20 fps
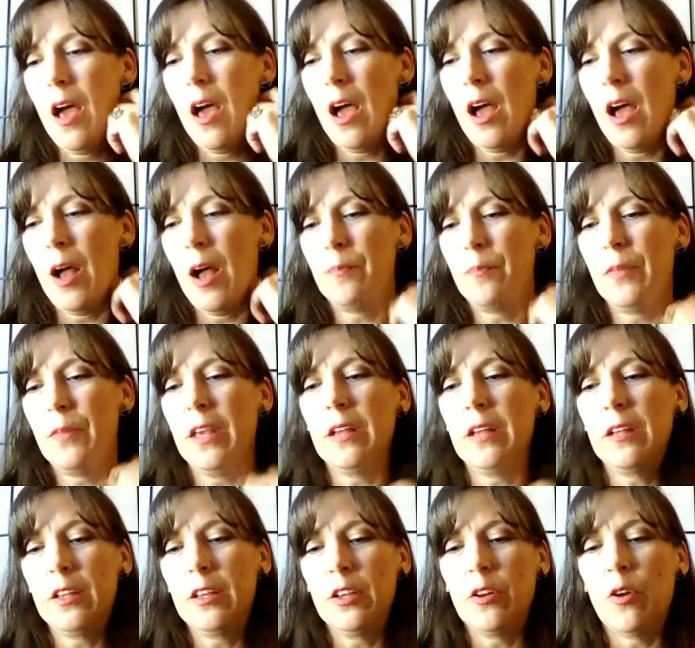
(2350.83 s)

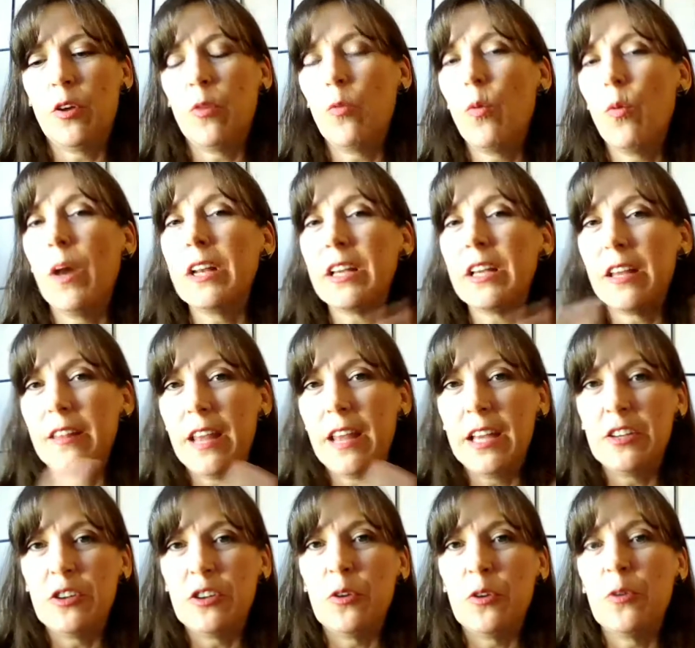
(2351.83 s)
what can
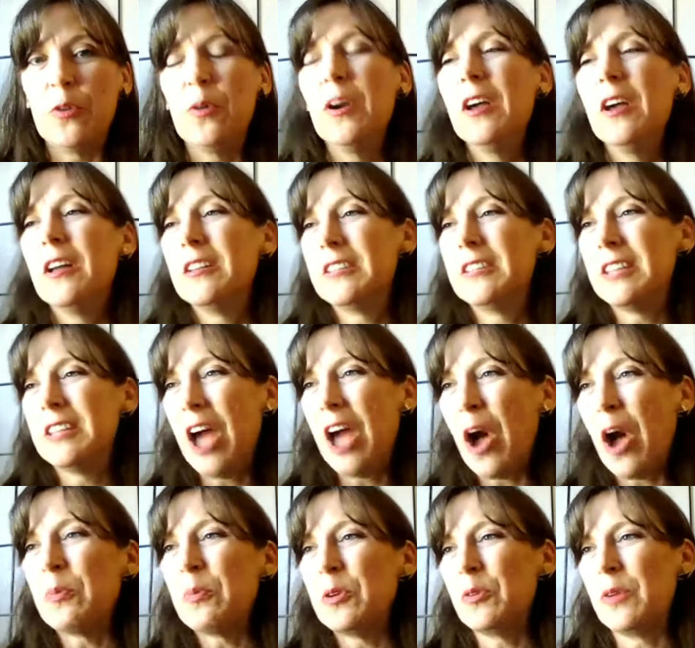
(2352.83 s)
they do to
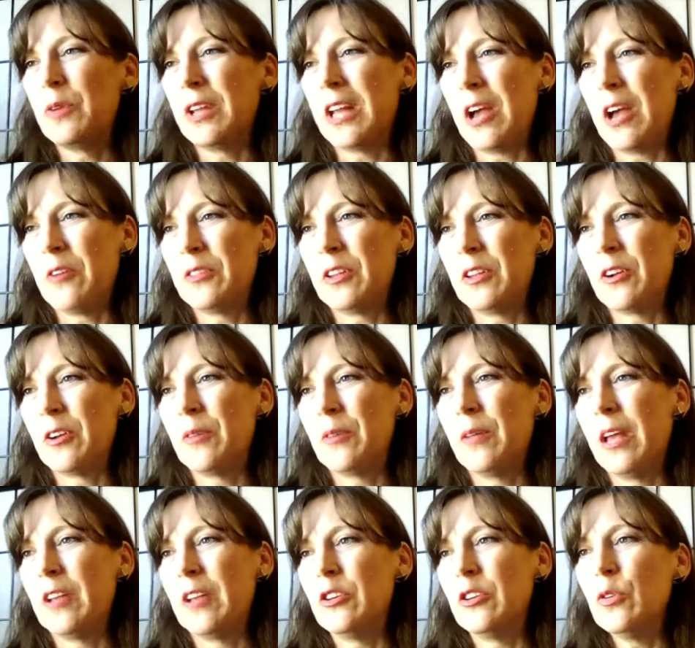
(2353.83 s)
help you get out there
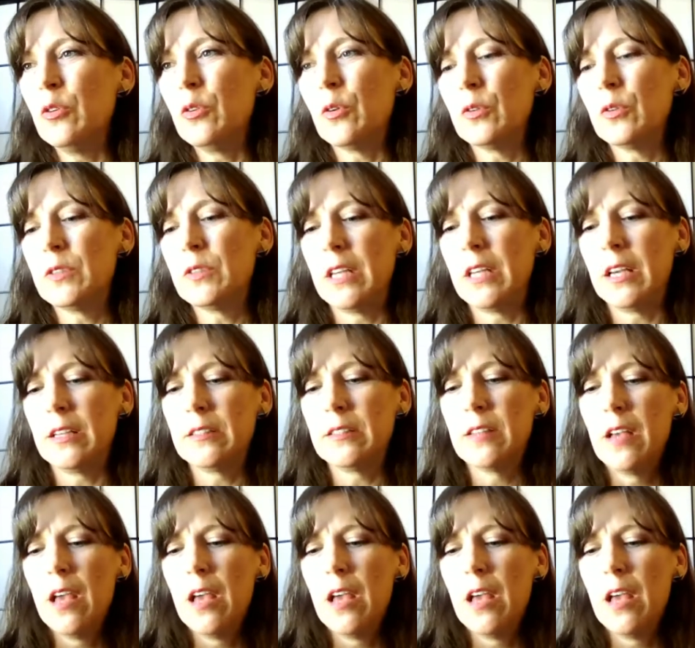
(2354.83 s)
and do those things.